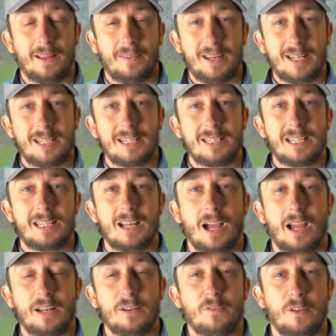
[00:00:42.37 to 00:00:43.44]
and this is
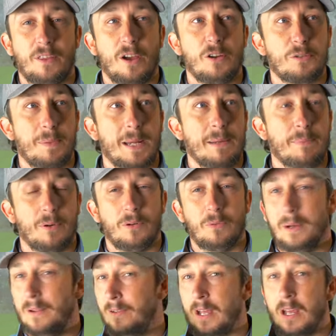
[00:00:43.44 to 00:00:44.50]
designed for those people
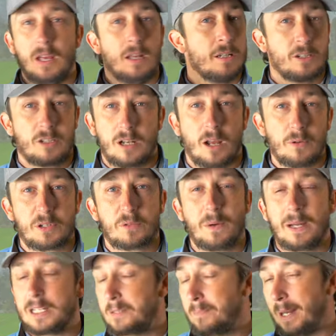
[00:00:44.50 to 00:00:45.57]
with slower
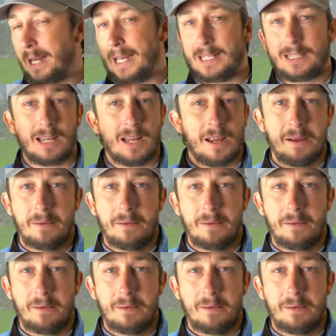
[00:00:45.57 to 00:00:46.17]
swing speeds,